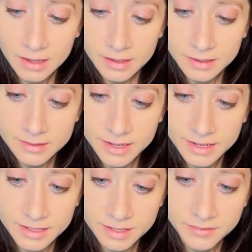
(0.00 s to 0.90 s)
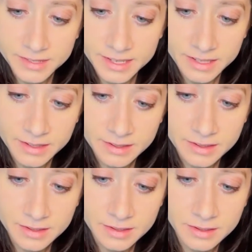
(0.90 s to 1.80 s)
you take a nifty
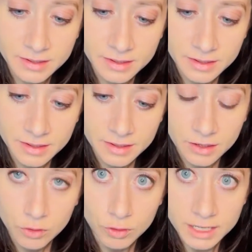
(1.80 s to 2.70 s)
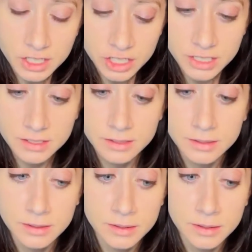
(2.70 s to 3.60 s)
wrench,
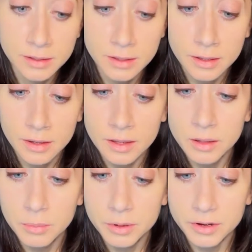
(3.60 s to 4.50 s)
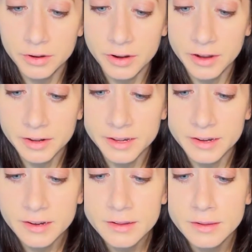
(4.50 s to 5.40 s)
put it around here,